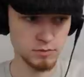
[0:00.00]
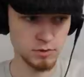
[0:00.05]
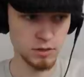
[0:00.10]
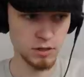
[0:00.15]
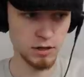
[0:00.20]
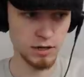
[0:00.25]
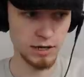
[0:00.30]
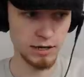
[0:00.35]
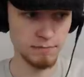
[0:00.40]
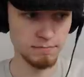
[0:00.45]

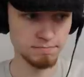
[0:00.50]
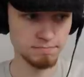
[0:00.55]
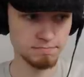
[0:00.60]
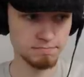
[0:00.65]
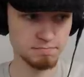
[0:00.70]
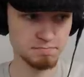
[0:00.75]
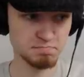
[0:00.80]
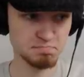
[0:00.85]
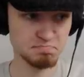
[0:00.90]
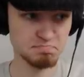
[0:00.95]
Good.
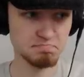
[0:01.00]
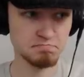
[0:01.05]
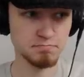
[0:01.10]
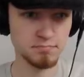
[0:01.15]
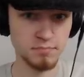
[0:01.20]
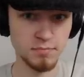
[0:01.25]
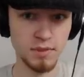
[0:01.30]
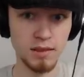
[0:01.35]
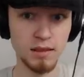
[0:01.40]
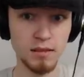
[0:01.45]

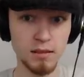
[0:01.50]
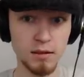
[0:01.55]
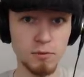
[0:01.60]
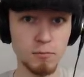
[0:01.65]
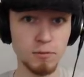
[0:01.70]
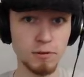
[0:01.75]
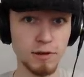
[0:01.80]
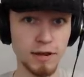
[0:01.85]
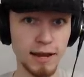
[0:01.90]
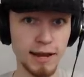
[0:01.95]

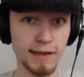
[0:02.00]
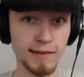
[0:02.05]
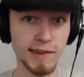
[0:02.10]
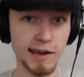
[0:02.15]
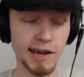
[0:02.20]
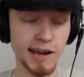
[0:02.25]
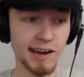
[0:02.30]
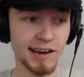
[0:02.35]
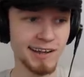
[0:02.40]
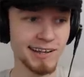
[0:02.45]
We're getting
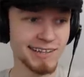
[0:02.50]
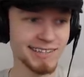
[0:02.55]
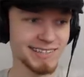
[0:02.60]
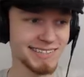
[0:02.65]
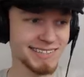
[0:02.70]
there.